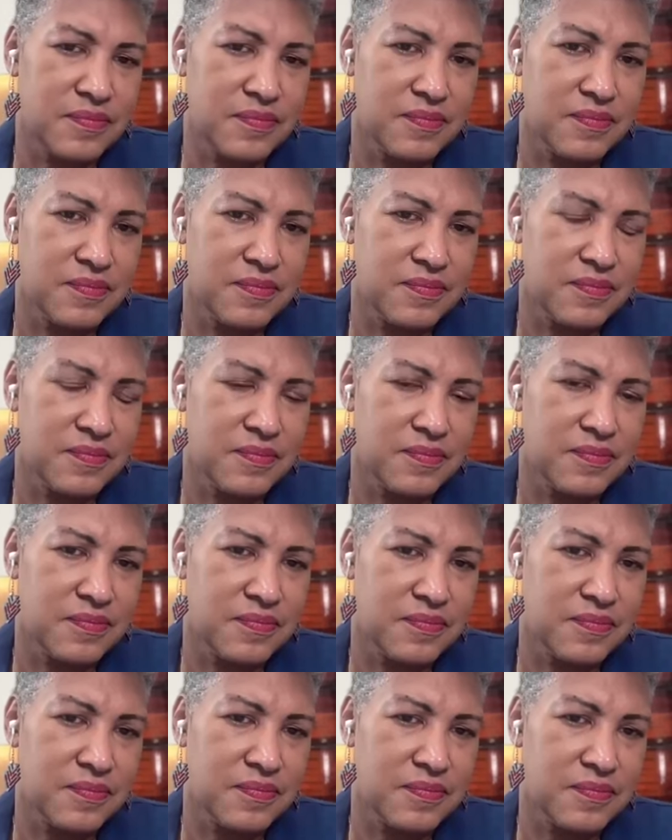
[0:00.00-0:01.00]

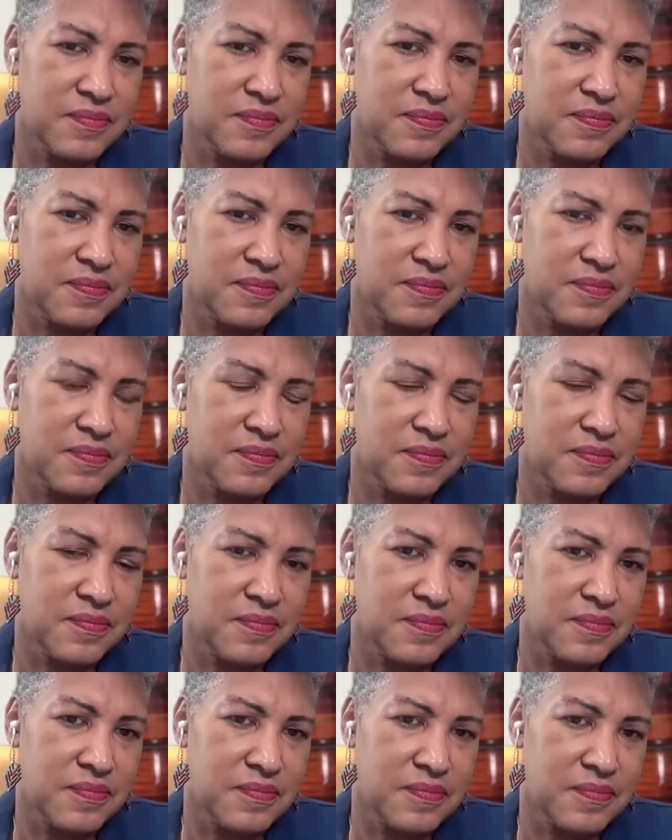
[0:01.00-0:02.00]

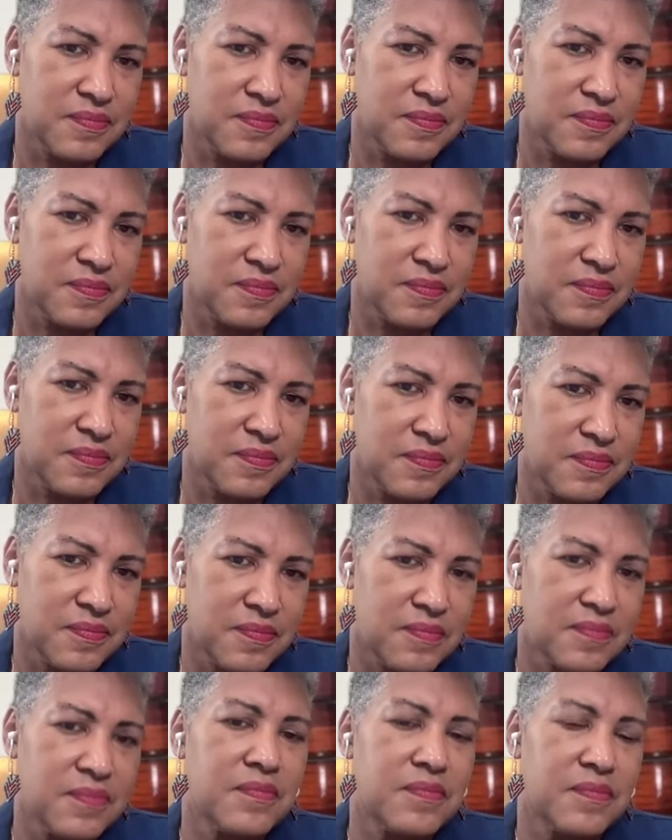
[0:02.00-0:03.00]
(silent)